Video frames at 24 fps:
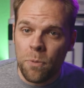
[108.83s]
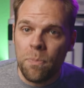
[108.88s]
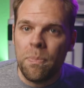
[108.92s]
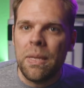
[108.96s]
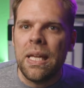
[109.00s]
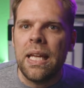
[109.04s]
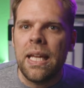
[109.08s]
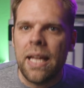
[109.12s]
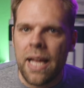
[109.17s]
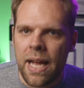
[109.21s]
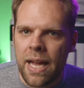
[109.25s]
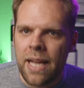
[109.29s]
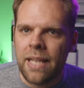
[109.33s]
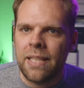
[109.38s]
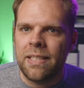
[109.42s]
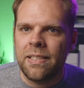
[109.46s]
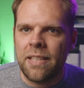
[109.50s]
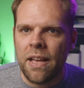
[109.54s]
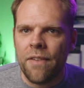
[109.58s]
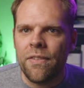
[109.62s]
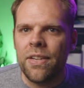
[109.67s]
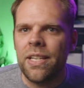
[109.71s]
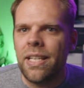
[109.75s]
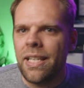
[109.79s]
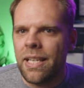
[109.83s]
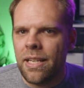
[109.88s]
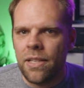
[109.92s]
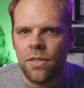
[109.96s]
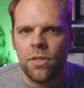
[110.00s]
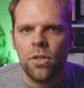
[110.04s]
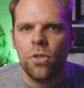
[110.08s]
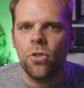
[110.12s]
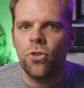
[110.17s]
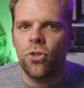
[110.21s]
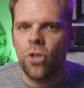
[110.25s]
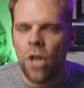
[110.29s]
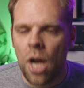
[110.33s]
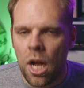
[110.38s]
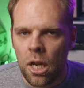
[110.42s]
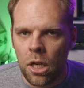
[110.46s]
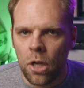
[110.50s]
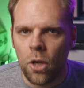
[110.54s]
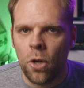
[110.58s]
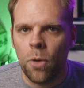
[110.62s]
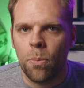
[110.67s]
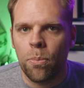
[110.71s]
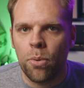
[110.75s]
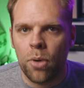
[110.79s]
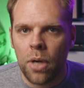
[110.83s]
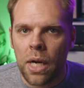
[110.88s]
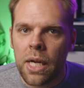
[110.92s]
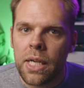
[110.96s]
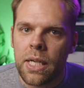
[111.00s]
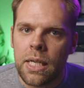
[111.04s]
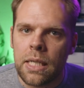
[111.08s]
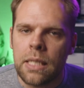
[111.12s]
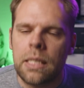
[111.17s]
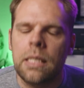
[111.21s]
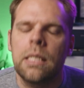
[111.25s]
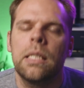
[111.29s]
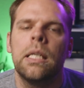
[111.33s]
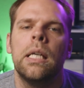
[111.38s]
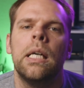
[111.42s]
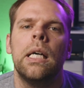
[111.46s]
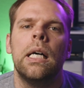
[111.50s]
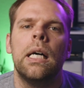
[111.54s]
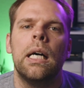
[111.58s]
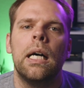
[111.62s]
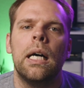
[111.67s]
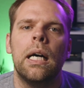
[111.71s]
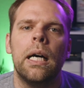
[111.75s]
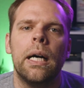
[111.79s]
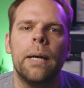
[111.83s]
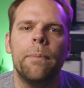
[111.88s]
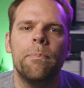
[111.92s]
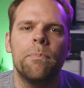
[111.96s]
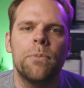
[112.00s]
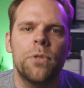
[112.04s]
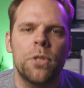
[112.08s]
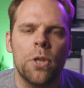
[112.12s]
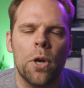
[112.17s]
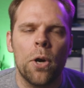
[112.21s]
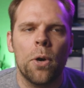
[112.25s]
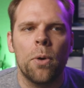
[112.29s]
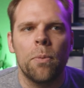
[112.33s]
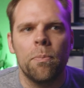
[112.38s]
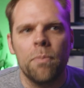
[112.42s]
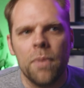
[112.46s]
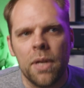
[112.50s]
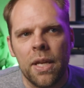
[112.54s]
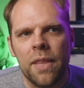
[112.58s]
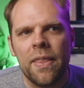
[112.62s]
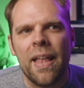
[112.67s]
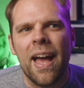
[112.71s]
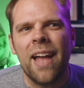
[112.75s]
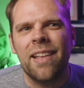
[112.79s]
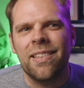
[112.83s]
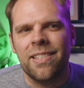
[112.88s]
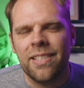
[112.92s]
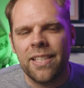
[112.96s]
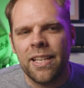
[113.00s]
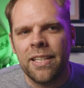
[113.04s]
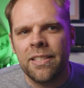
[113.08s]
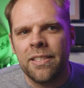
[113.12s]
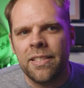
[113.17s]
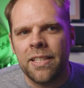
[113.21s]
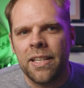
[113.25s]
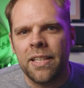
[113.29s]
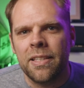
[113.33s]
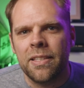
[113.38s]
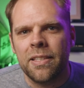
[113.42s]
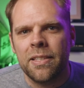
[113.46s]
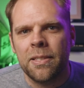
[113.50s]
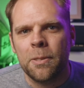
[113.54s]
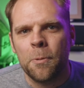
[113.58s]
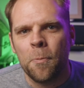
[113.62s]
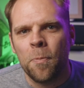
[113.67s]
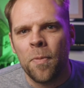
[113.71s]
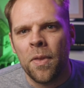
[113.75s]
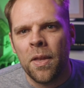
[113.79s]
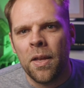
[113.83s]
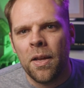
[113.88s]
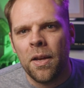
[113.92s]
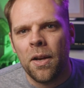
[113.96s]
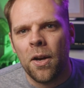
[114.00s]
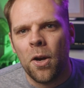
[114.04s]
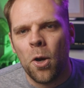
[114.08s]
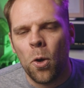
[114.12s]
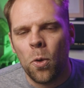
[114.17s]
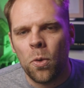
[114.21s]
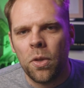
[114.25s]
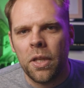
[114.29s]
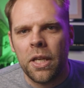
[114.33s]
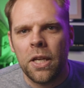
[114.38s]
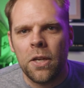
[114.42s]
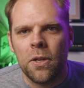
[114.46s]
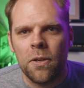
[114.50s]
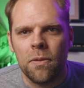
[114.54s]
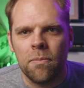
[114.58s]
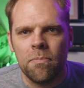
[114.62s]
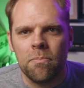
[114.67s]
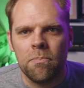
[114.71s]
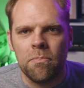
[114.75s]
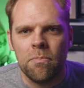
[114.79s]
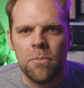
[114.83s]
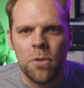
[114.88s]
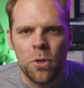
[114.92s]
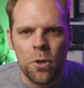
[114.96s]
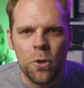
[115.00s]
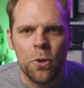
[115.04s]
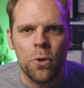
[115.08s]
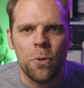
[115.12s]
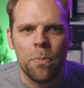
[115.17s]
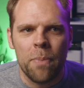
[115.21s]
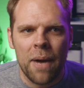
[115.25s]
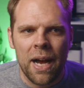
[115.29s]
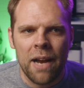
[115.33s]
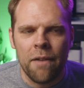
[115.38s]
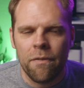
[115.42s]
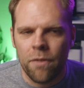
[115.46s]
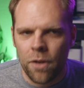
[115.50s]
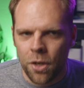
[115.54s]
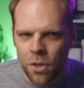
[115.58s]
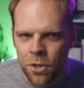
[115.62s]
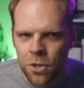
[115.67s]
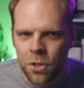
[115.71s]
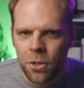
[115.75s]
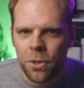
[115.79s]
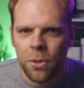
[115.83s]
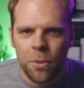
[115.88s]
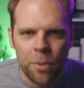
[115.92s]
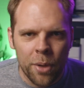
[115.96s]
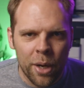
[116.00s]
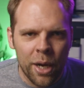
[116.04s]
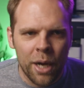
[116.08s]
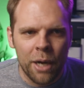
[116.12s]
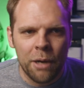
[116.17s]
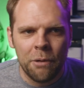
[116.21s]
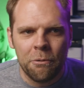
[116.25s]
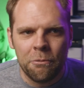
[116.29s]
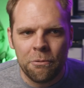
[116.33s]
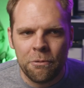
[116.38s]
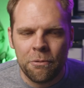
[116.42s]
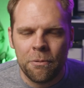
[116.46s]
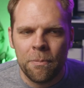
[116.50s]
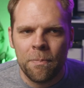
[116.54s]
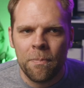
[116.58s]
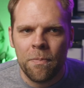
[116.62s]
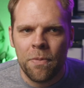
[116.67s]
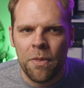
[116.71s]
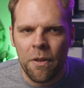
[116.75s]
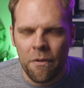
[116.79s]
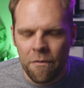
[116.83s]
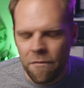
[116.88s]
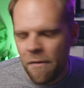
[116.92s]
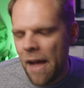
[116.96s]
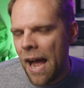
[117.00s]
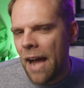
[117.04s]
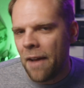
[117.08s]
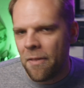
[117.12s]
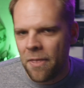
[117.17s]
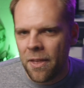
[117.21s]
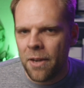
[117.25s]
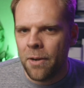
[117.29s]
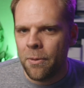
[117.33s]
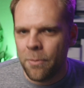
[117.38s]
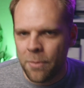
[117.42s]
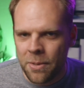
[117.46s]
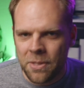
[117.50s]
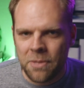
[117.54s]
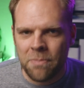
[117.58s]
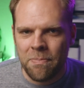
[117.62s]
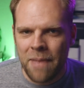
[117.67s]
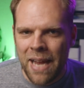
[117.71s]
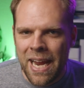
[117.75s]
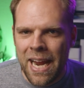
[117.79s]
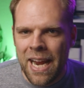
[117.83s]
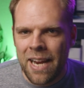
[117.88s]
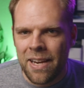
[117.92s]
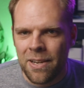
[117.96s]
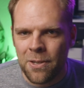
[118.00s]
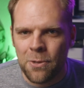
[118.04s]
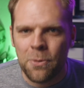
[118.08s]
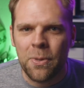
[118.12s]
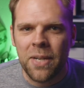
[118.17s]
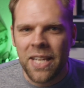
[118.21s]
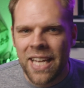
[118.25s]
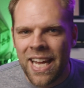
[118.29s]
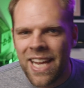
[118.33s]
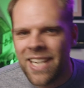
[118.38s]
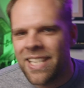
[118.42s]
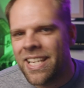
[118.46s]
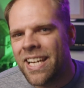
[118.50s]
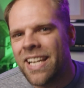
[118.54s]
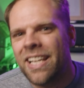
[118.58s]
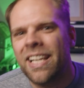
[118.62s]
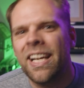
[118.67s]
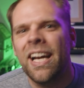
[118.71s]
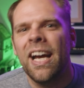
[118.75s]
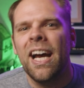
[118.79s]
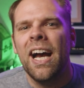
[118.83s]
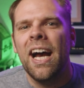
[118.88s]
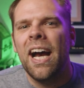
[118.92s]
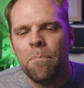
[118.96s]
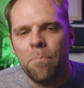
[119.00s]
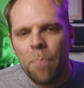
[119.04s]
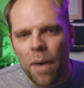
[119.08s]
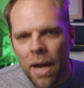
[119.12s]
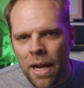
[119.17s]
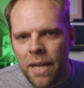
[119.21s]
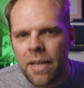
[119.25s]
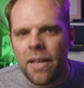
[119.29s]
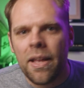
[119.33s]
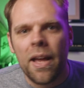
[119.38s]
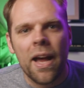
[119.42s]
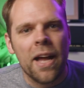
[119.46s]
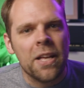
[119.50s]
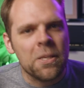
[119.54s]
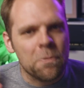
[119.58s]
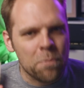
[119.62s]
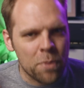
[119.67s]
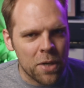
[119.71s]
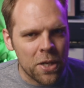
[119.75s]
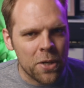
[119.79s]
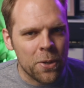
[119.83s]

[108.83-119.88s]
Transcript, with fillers: be a 70s Giallo product. Um, so, in that sense, it's only new by virtue of the fact that it was made in 2018. But that's pretty